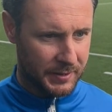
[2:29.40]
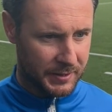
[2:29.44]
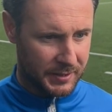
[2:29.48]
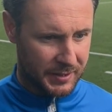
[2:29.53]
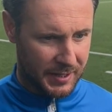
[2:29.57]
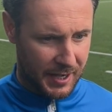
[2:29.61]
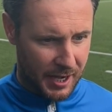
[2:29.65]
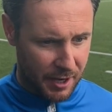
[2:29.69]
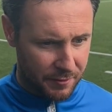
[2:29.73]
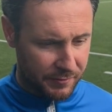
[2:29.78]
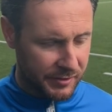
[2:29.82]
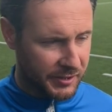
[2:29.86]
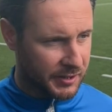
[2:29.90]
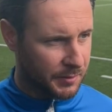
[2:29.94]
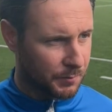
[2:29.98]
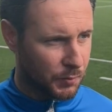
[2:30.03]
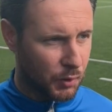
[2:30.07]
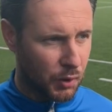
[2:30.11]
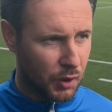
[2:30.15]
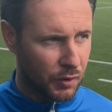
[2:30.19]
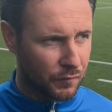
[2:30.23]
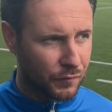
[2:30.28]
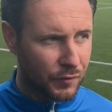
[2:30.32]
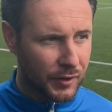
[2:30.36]
carried the
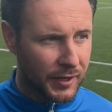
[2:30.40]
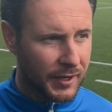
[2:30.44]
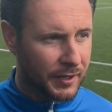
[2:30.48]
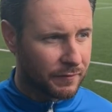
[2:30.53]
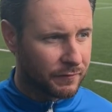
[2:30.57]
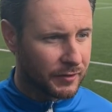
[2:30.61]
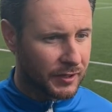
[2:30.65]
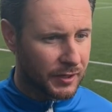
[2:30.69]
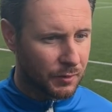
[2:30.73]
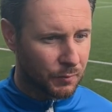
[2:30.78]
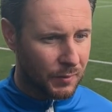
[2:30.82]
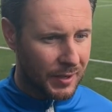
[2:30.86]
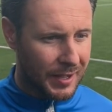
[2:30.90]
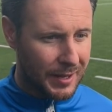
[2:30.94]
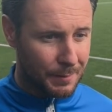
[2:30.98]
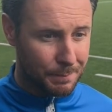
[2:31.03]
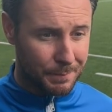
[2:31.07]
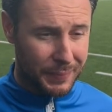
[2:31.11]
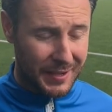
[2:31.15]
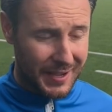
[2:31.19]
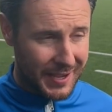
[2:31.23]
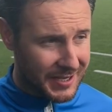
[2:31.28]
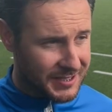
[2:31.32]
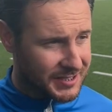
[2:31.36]
ball really, really well,
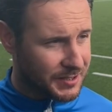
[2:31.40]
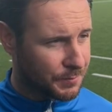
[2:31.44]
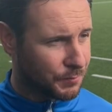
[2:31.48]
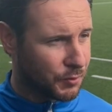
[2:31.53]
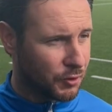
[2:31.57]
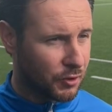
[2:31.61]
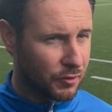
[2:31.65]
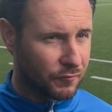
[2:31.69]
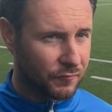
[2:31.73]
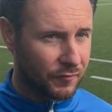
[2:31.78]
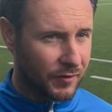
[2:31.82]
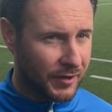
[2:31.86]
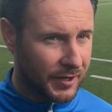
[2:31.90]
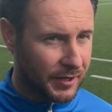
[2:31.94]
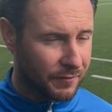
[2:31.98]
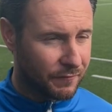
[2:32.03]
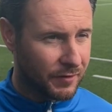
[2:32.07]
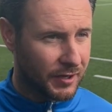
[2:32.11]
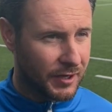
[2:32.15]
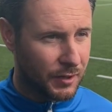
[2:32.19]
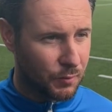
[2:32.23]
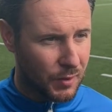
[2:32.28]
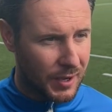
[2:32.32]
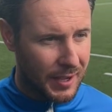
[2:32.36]
passed the ball really,
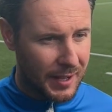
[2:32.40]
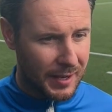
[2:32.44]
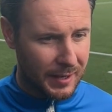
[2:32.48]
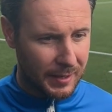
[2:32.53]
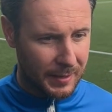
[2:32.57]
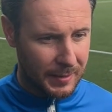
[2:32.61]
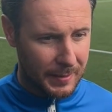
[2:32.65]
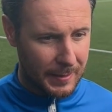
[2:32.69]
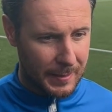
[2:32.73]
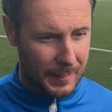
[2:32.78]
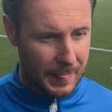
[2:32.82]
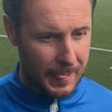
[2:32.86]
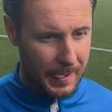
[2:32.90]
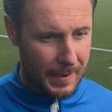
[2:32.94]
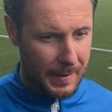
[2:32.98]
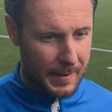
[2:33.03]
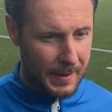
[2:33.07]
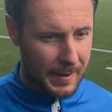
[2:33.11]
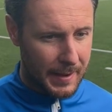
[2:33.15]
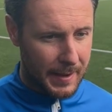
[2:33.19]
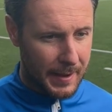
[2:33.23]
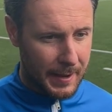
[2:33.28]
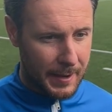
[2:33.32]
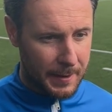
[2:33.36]
really well.
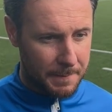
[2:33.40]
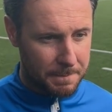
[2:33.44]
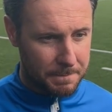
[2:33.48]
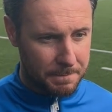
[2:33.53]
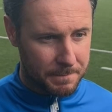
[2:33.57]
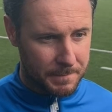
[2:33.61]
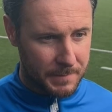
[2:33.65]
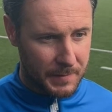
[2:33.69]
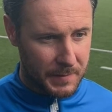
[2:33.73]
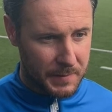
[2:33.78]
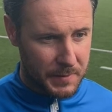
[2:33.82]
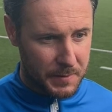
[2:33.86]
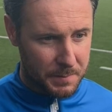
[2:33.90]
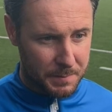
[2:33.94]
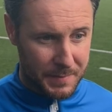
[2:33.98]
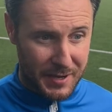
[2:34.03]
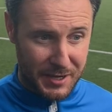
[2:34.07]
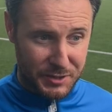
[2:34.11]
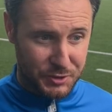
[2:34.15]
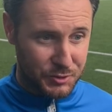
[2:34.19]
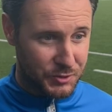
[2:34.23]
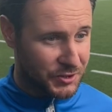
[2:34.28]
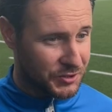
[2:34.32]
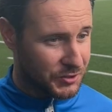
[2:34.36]

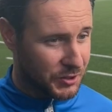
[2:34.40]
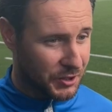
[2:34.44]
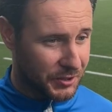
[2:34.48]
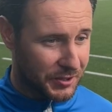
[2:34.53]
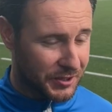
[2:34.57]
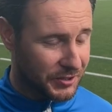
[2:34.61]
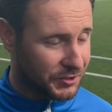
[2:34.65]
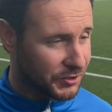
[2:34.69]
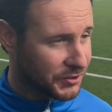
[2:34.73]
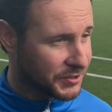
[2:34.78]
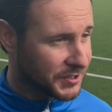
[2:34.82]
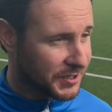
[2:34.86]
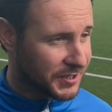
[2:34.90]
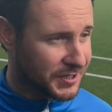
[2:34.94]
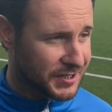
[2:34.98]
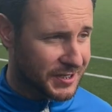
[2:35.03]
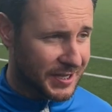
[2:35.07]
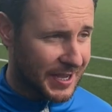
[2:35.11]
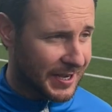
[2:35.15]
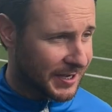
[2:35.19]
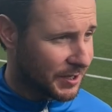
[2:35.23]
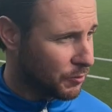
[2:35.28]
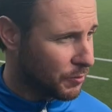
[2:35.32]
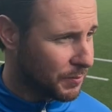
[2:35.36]
Matthew Snoddy does
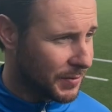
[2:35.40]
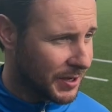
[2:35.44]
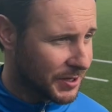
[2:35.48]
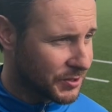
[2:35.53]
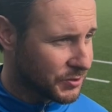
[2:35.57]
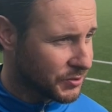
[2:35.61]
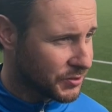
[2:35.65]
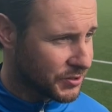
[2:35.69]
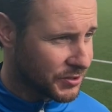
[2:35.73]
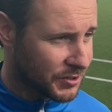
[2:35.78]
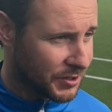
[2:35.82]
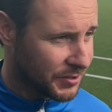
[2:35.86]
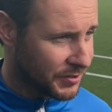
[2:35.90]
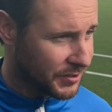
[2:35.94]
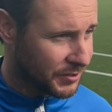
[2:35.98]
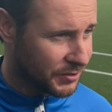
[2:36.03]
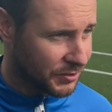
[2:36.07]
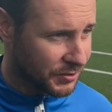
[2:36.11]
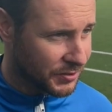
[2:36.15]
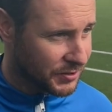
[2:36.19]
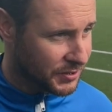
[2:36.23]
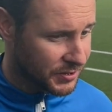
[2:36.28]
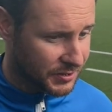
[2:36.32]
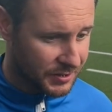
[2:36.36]
exactly what Matthew Snoddy
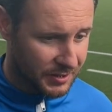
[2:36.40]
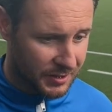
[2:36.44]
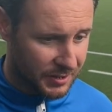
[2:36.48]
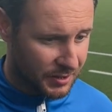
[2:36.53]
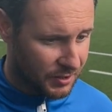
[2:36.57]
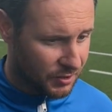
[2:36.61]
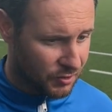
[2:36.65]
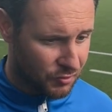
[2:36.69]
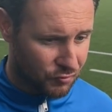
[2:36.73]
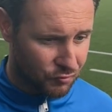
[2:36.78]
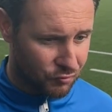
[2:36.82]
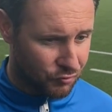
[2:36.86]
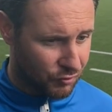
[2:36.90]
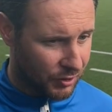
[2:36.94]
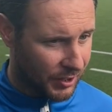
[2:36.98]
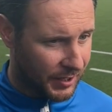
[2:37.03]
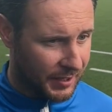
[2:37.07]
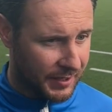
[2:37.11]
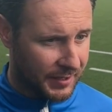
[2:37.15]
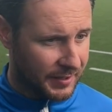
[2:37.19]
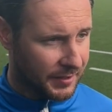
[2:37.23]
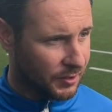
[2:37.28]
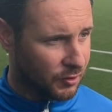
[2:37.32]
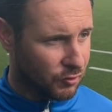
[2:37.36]
does.
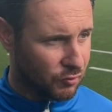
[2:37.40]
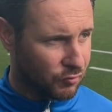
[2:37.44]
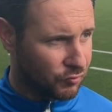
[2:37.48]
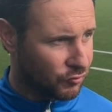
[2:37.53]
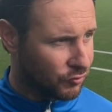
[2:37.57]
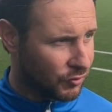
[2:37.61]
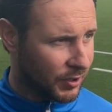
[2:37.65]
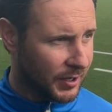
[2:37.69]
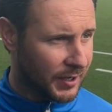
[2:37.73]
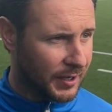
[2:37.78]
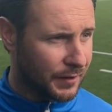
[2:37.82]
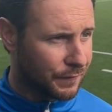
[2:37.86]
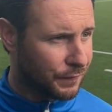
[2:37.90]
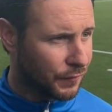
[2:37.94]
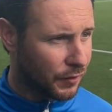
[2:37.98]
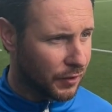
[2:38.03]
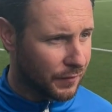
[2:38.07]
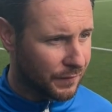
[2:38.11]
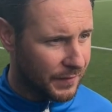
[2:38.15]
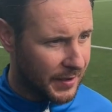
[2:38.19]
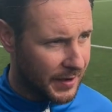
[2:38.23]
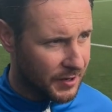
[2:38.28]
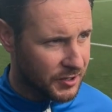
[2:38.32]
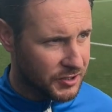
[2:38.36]
Really, you know, really full
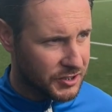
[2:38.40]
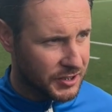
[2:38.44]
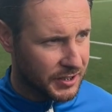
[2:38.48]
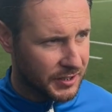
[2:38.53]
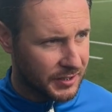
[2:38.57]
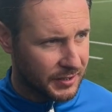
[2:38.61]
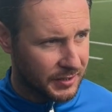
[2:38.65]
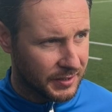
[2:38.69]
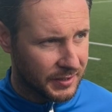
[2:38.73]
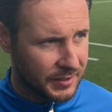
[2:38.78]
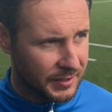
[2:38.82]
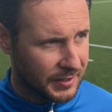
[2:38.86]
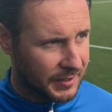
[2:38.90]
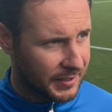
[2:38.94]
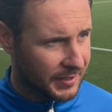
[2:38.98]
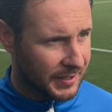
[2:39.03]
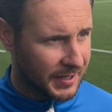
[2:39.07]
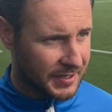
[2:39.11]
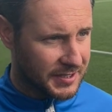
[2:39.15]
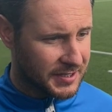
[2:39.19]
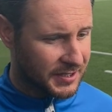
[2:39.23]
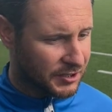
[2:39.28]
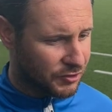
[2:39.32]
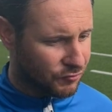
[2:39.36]
of energy,
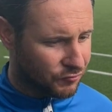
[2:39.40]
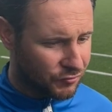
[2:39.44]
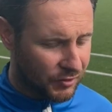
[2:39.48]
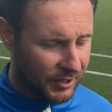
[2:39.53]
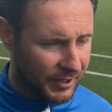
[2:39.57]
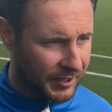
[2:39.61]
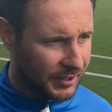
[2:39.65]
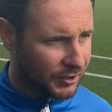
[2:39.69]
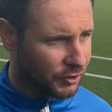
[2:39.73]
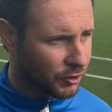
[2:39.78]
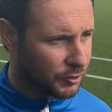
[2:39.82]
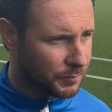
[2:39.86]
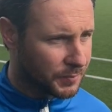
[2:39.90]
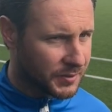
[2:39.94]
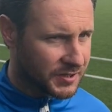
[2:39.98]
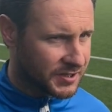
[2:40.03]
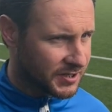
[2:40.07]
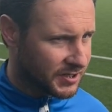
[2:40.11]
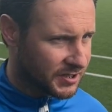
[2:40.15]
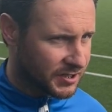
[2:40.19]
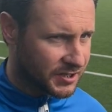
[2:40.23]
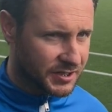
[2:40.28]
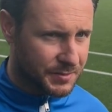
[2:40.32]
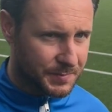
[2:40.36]
gets into really good
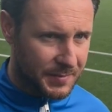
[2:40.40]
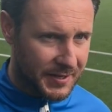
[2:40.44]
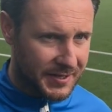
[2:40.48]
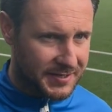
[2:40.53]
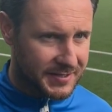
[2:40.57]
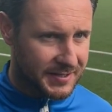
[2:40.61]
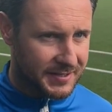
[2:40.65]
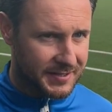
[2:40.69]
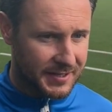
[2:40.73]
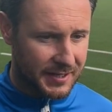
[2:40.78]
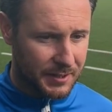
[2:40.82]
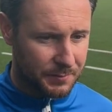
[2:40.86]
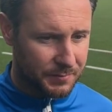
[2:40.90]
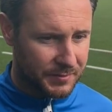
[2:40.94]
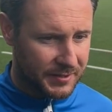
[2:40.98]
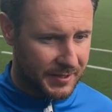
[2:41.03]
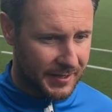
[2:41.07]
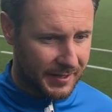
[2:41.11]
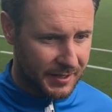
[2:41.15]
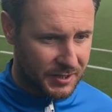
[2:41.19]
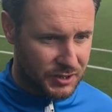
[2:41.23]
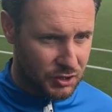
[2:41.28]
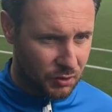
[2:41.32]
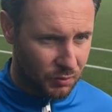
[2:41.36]
positions, makes the team
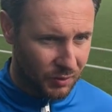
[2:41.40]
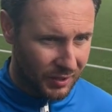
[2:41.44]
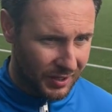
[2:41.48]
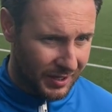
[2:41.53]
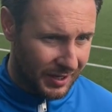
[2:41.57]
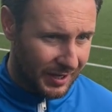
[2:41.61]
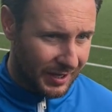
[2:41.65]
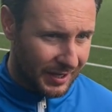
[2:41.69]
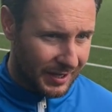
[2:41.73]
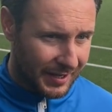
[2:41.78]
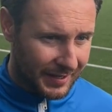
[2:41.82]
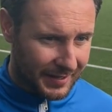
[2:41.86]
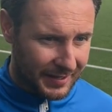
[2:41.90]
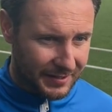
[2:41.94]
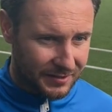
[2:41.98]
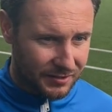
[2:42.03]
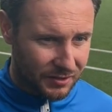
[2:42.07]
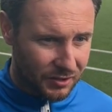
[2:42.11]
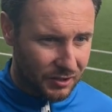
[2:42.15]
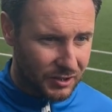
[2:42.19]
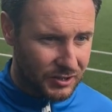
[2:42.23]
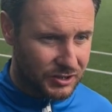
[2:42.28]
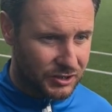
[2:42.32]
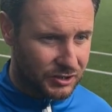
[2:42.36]
tick. So, like I
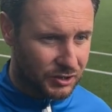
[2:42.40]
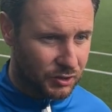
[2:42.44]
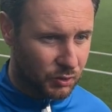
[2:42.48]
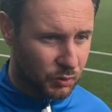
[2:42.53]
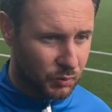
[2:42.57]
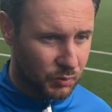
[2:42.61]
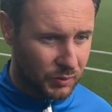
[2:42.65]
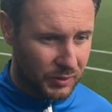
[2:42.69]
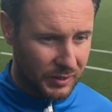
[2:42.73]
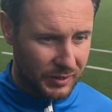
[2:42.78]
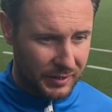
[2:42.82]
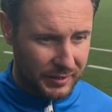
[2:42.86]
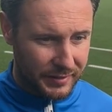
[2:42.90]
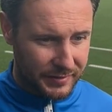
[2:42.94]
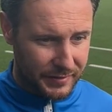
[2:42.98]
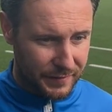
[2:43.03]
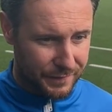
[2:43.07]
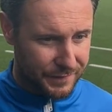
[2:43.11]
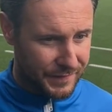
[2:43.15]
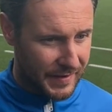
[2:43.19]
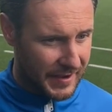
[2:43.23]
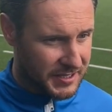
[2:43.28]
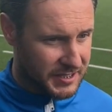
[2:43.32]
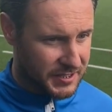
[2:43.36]
thought, you know,
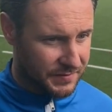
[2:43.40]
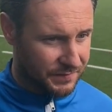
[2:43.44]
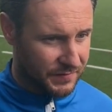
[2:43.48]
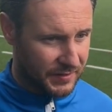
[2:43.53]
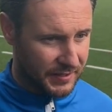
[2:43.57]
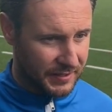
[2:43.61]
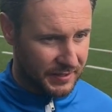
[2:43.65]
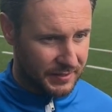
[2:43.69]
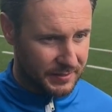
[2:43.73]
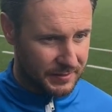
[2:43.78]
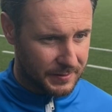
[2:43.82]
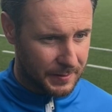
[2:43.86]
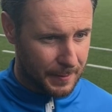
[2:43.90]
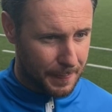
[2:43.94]
defensively,